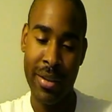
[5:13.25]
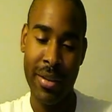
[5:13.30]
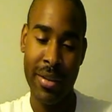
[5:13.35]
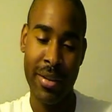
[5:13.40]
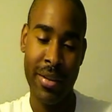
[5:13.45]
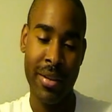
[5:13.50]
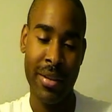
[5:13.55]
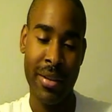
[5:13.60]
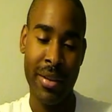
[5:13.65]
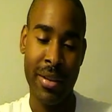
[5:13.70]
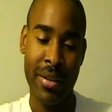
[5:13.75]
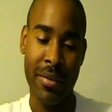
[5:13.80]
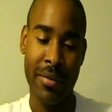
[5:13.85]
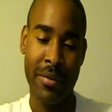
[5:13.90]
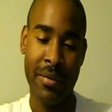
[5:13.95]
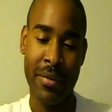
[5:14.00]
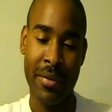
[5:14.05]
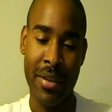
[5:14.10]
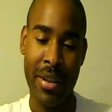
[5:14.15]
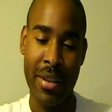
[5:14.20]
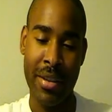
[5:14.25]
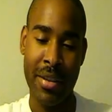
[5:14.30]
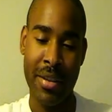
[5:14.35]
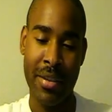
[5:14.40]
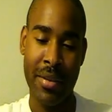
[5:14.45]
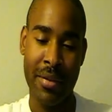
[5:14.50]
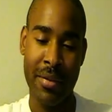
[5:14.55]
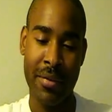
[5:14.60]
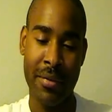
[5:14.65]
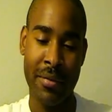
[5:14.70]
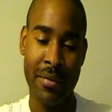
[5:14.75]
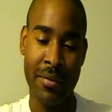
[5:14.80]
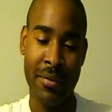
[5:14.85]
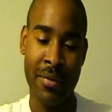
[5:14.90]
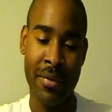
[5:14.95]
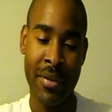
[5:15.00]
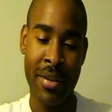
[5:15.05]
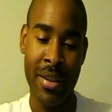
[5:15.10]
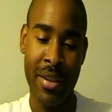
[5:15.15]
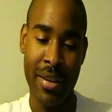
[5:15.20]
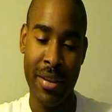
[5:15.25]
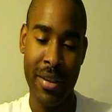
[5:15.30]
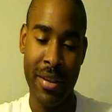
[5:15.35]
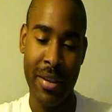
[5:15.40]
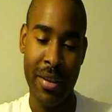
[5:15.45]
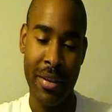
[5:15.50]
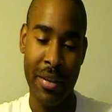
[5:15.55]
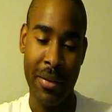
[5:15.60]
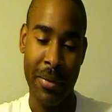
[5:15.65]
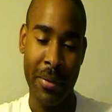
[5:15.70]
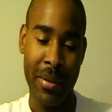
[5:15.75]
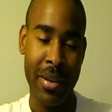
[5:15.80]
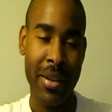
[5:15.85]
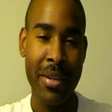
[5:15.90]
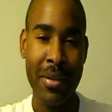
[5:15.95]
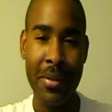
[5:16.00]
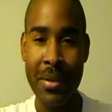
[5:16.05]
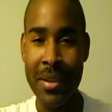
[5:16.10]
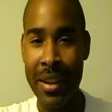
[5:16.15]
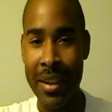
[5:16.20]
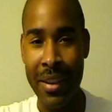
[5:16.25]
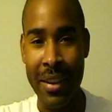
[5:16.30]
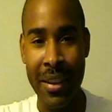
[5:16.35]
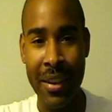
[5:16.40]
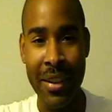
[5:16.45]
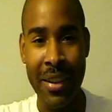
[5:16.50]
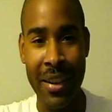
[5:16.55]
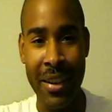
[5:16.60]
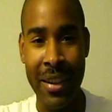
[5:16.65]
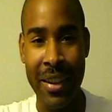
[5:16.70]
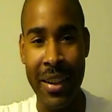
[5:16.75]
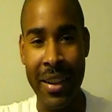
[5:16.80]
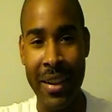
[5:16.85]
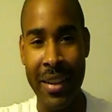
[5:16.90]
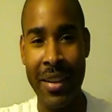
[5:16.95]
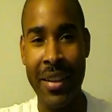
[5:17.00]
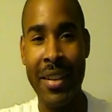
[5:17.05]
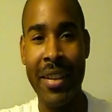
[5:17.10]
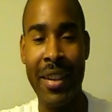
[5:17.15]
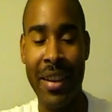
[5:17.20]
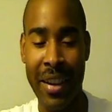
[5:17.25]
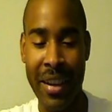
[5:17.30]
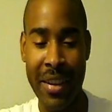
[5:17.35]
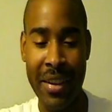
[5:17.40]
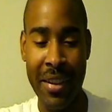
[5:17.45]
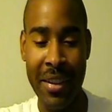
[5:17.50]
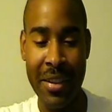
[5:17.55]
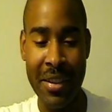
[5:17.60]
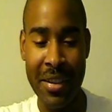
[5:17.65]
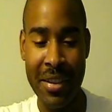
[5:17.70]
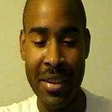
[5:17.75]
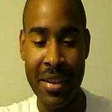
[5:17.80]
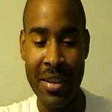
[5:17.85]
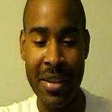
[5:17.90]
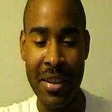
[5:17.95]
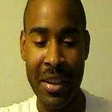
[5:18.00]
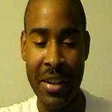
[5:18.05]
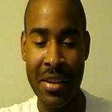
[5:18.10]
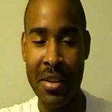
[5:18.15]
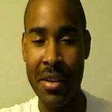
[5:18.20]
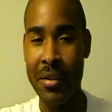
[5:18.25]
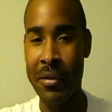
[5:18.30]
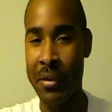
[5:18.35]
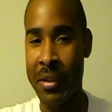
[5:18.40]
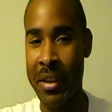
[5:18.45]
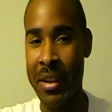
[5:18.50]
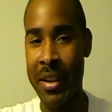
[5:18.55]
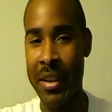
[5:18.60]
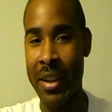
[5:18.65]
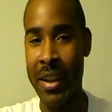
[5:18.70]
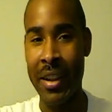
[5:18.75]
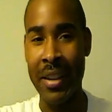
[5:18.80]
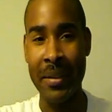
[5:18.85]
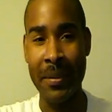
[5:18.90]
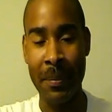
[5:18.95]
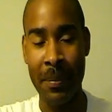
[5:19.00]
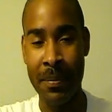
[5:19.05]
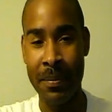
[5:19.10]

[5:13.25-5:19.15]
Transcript: So yeah, that's. What else was I thinking? I, I had all this good stuff. I should have written it down.